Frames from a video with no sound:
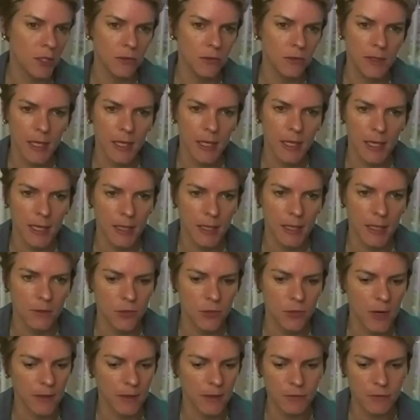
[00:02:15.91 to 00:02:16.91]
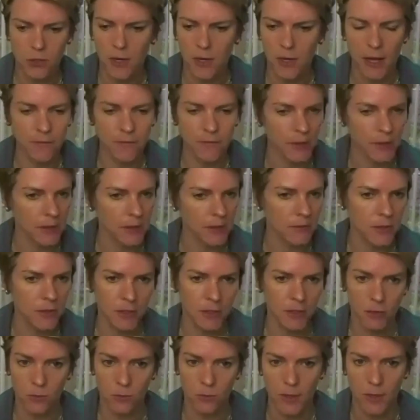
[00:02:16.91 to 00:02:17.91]
you can drive traffic
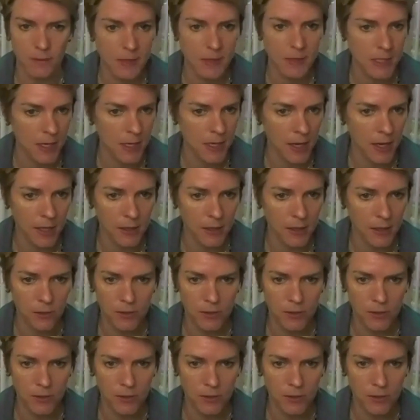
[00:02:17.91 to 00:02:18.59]
to your website